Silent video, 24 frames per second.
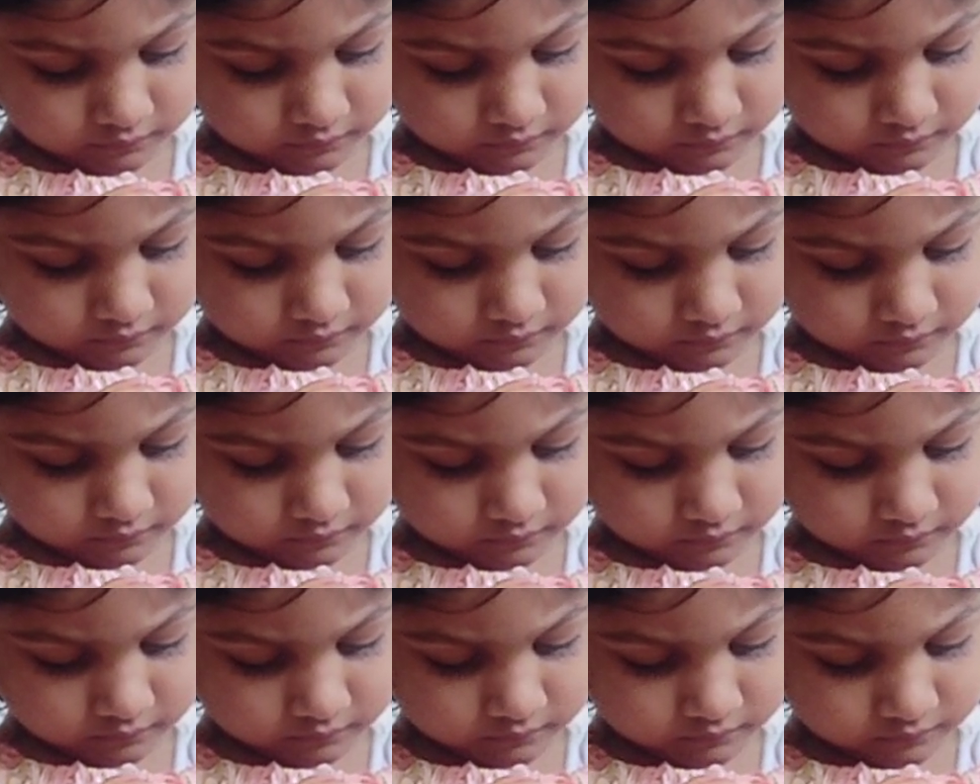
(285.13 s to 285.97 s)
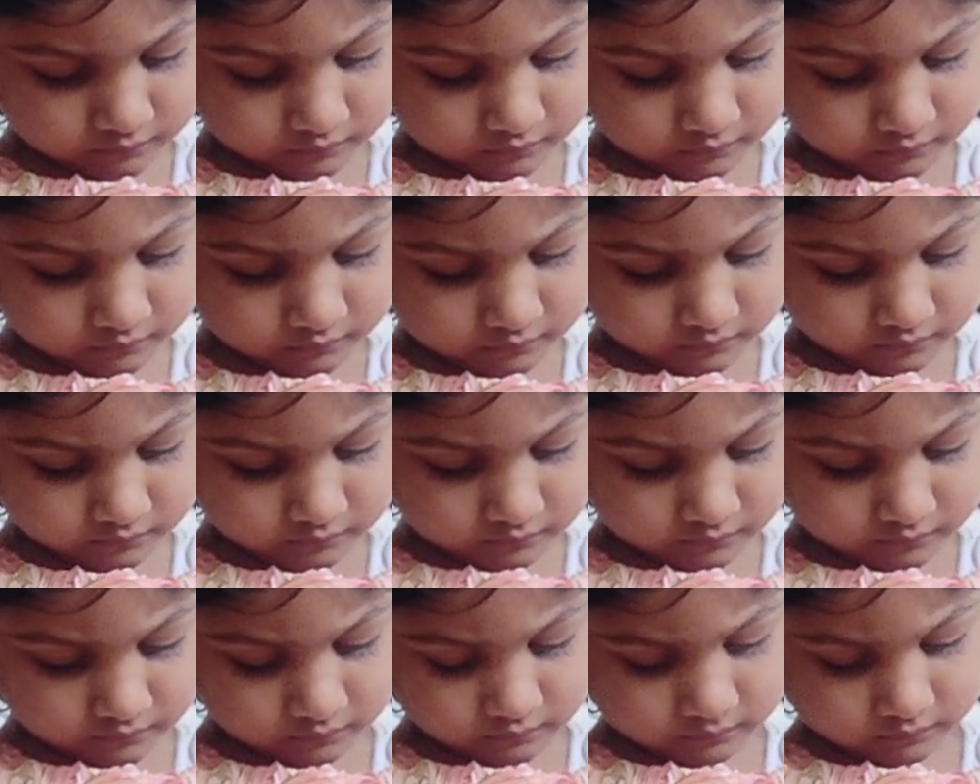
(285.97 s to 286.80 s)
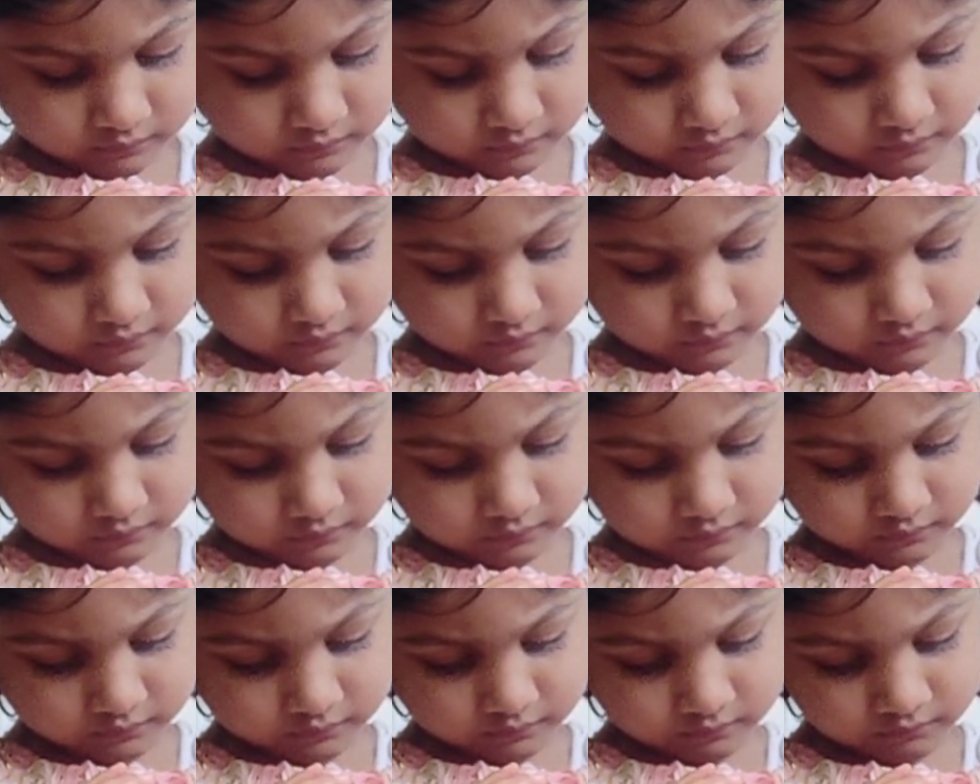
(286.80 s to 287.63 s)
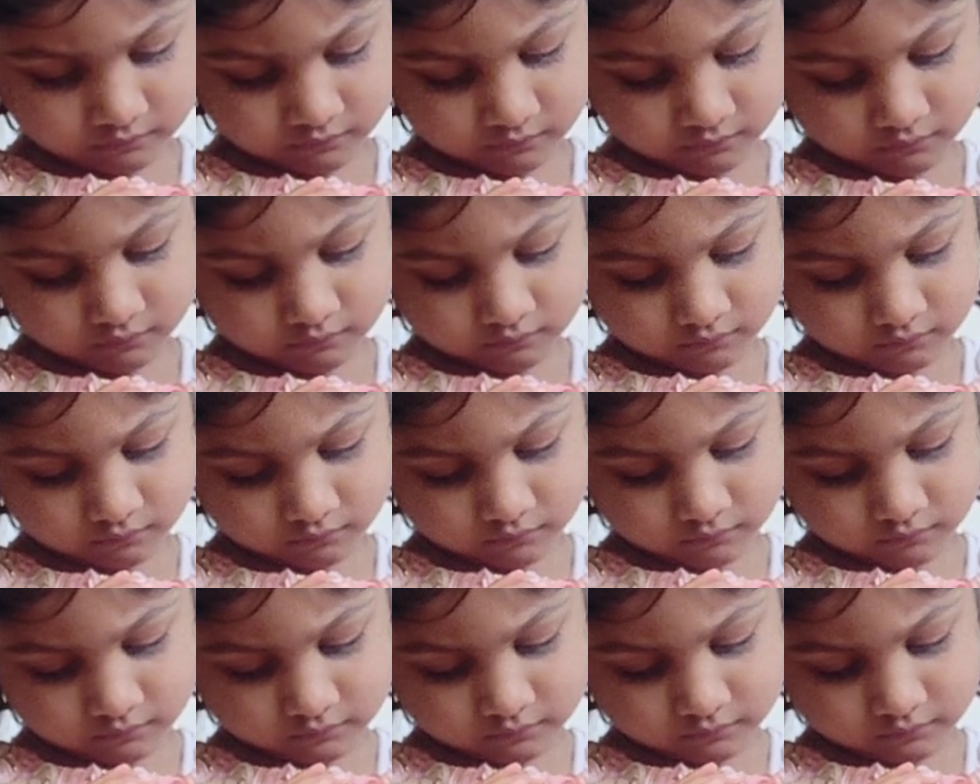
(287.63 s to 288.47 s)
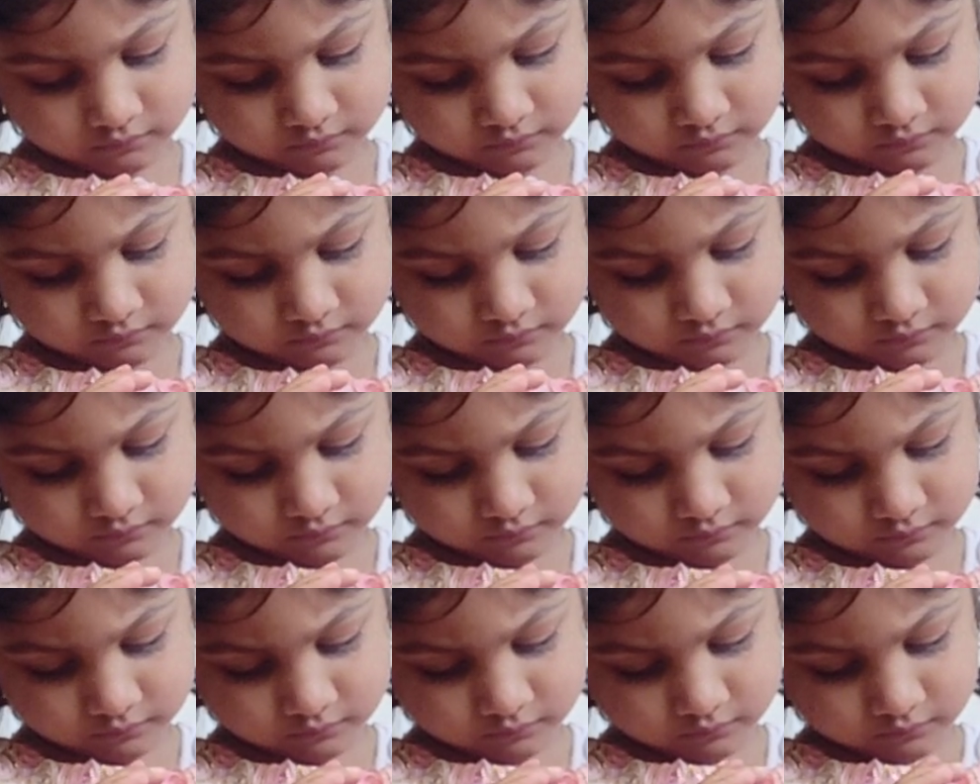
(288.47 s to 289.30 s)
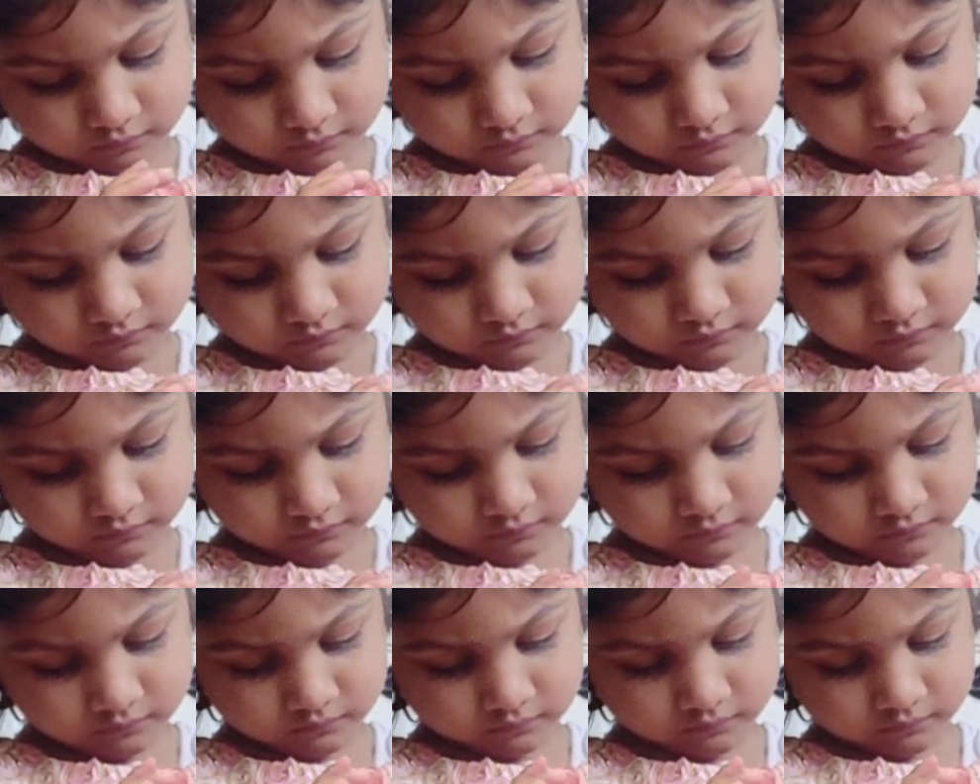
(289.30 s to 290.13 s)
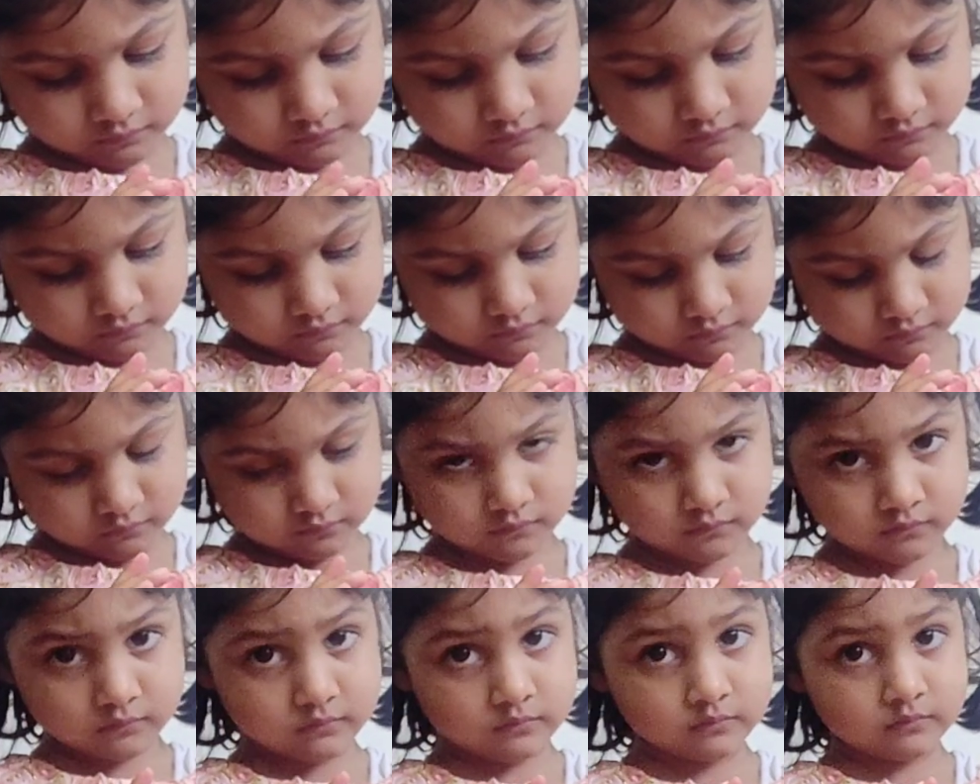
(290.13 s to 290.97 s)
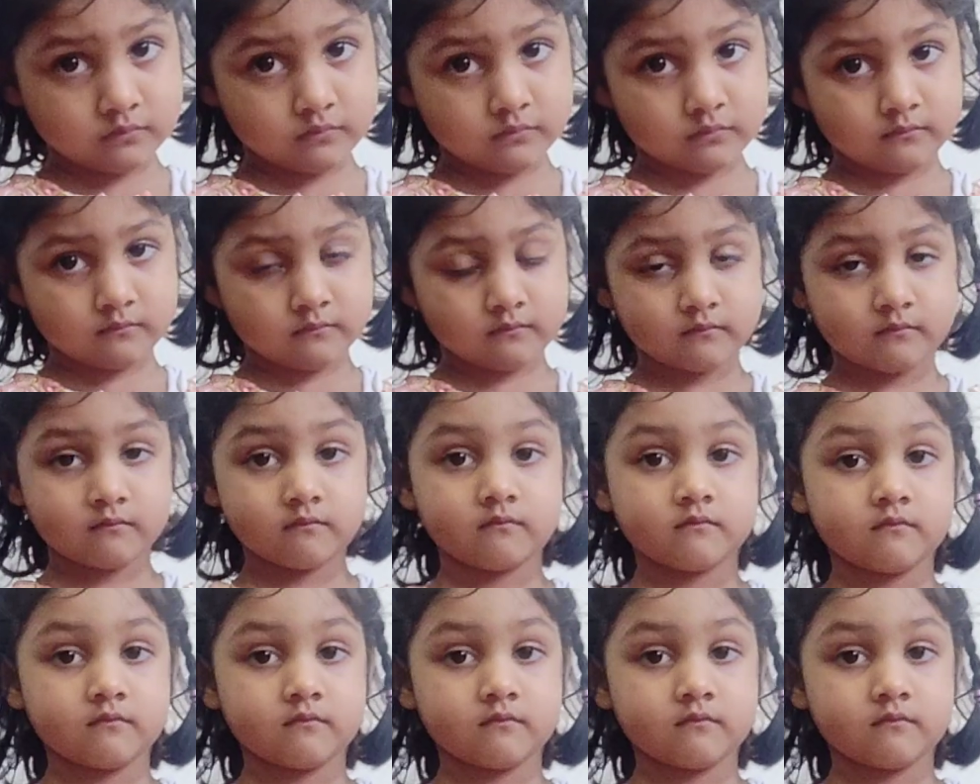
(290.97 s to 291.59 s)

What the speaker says: This person isn't speaking.